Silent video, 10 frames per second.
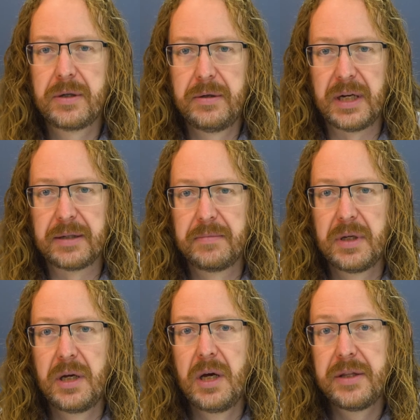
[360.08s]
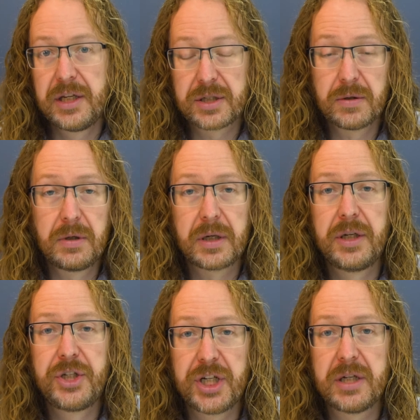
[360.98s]
or cooling, the installer
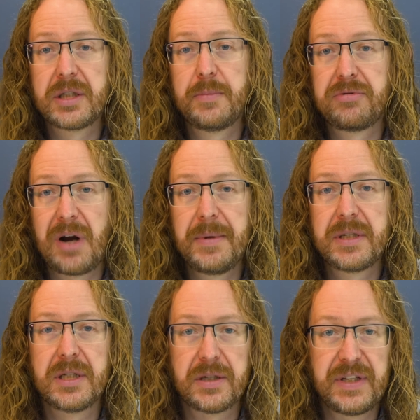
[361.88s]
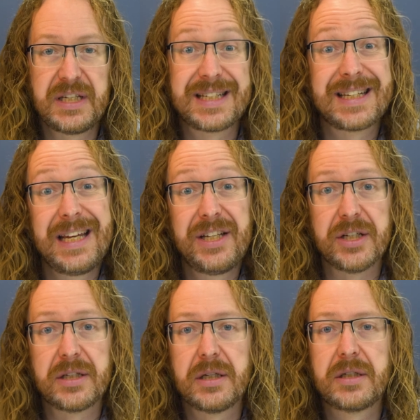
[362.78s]
can adjust the parameters of these
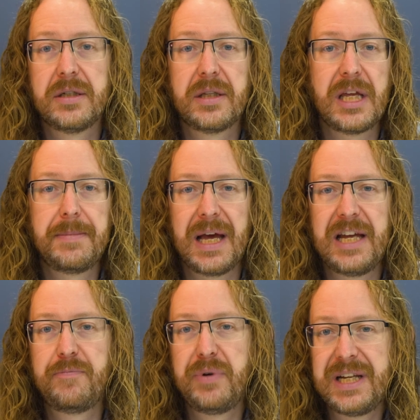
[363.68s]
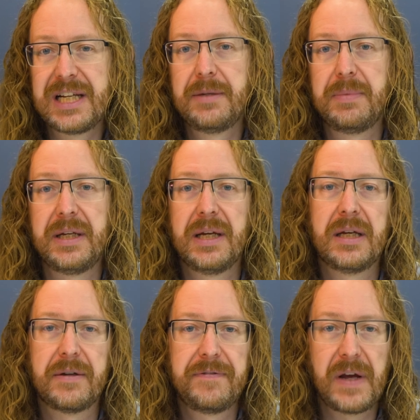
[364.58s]
stages so that they behave predictably
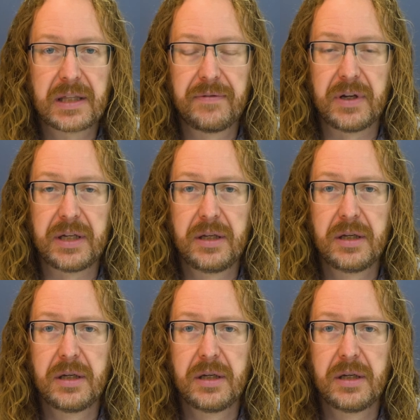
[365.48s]
and effectively.